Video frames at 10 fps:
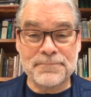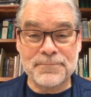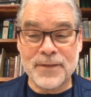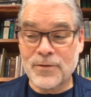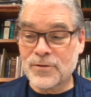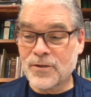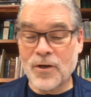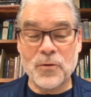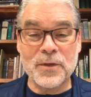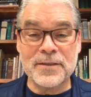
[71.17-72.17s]
He was
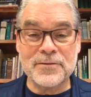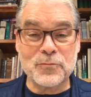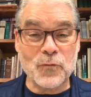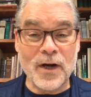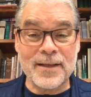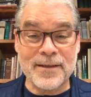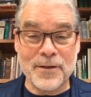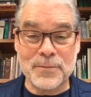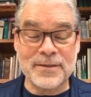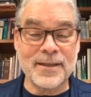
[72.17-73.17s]
always right there
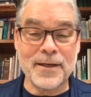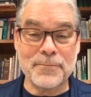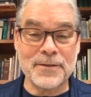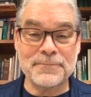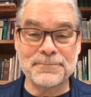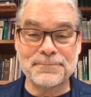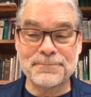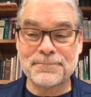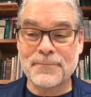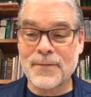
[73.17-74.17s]
beside
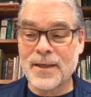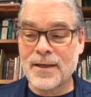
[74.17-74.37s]
me.